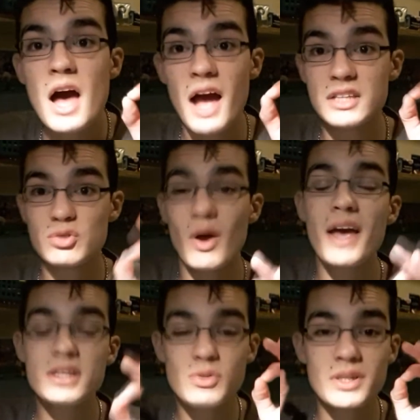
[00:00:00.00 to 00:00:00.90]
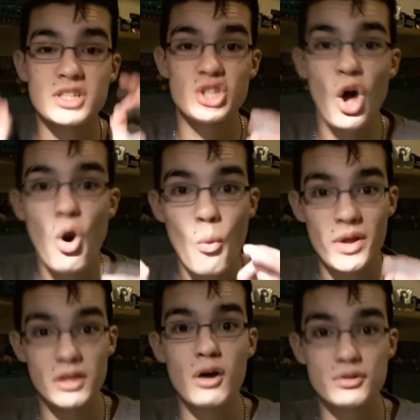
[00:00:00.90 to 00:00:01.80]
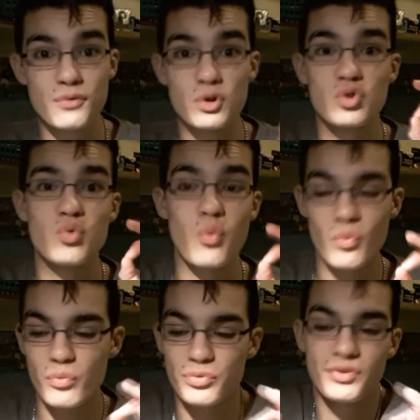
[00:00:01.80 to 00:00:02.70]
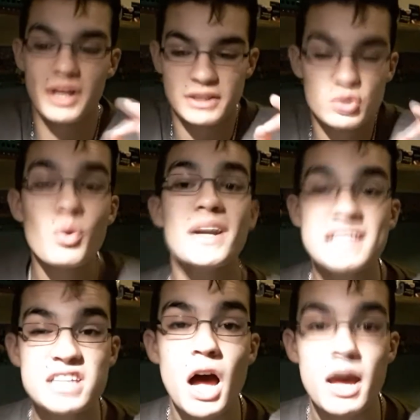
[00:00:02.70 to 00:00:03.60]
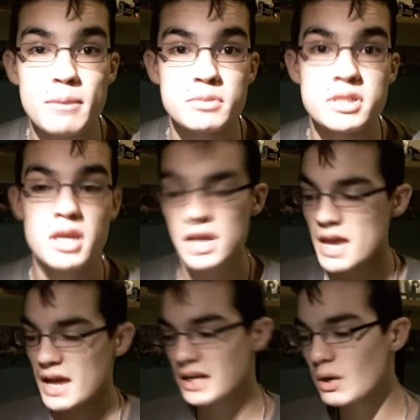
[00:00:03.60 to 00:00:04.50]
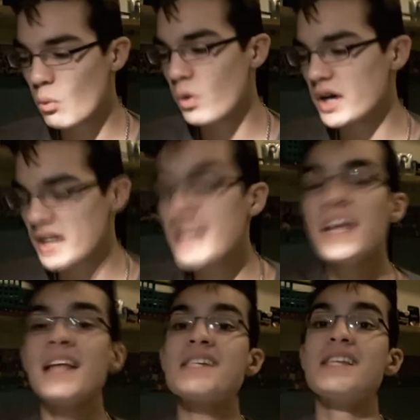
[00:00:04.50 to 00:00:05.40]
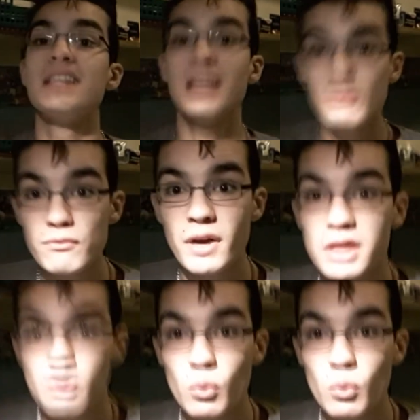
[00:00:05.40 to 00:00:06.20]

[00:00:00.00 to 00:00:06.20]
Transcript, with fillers: I tried to install Windows for like 20 times and it didn't work. In the end, it did finally